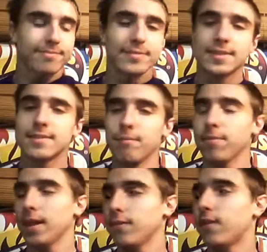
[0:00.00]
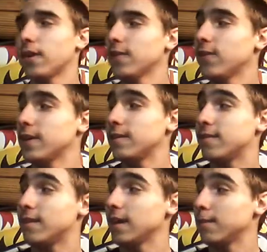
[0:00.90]
something very, very
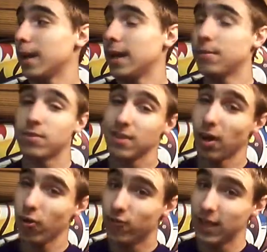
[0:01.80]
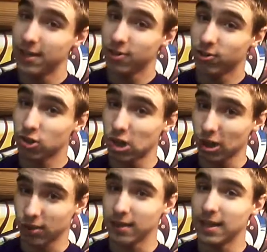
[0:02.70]
distinct about himself and his
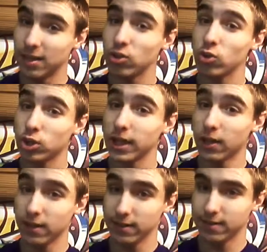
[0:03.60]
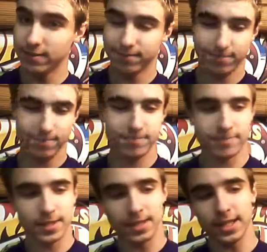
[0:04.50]
truck, and they do share it.
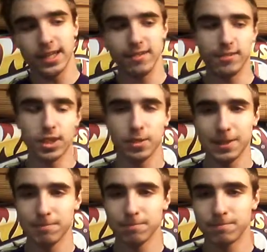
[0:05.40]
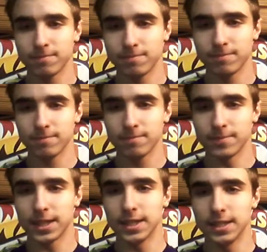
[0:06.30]
Ladies and gentlemen,
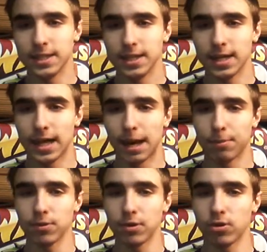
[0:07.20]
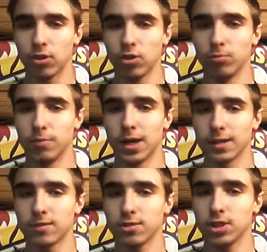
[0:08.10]
I present to you
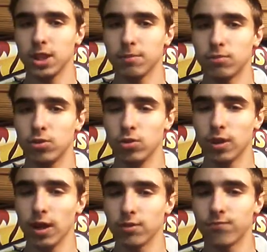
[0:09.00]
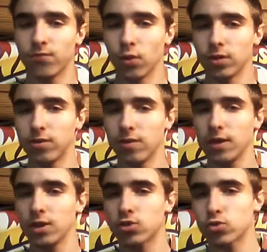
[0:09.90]
Monster Jam
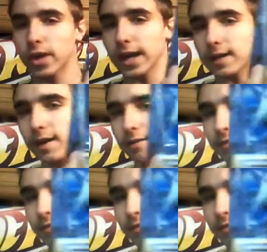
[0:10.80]
2014 Track Ace